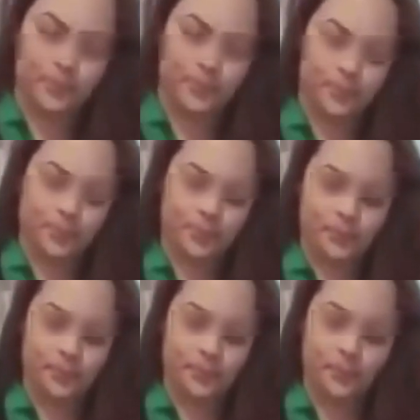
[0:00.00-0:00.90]

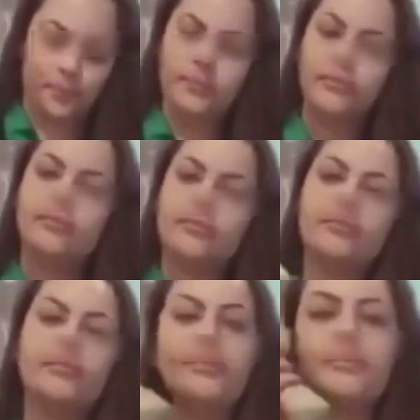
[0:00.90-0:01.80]

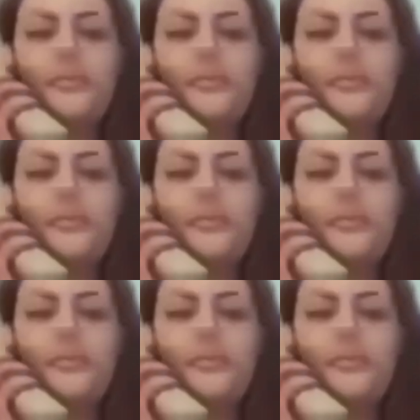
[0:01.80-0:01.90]
No one is speaking in this clip.